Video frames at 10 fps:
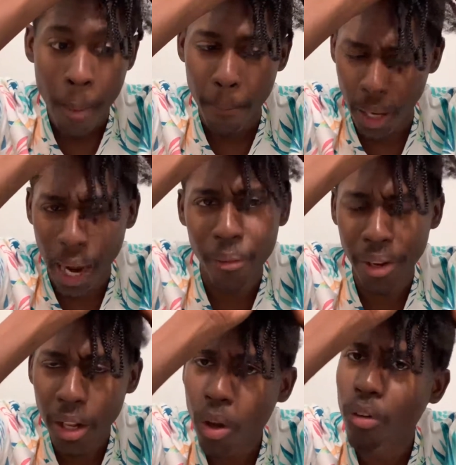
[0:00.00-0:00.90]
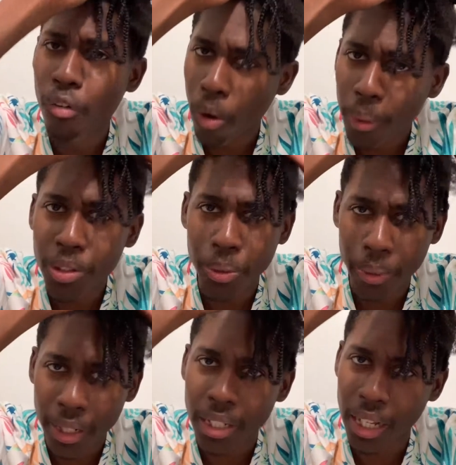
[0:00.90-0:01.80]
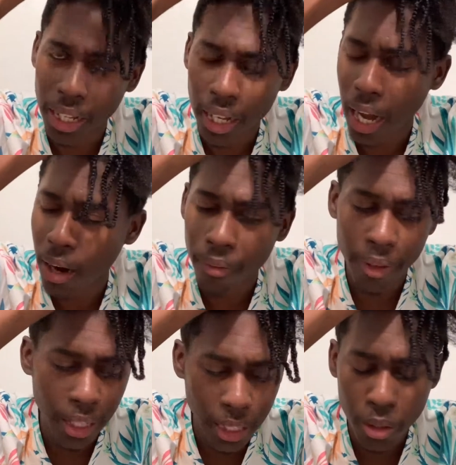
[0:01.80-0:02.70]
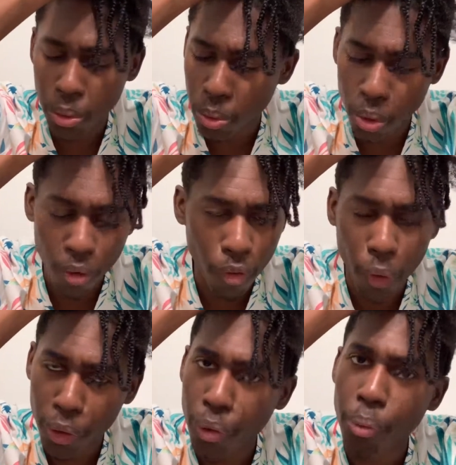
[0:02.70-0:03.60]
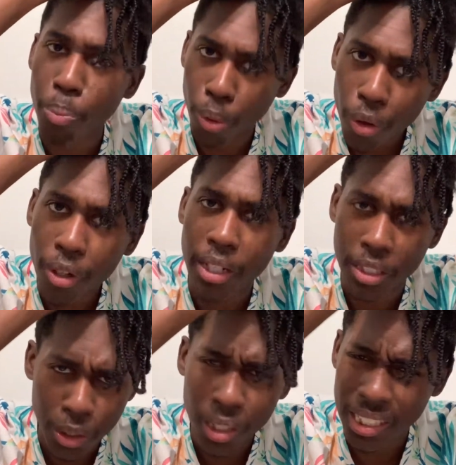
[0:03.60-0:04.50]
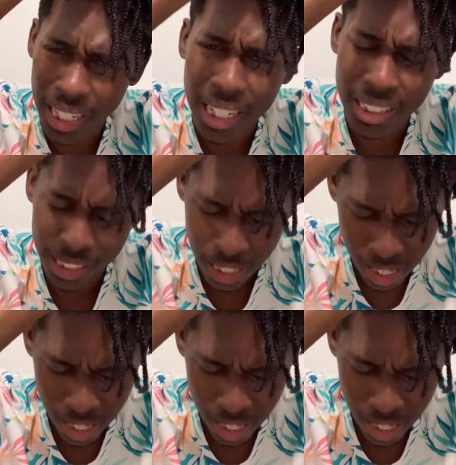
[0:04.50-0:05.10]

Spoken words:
But I really look forward to it. Like, I really do look forward to the progress, you understand?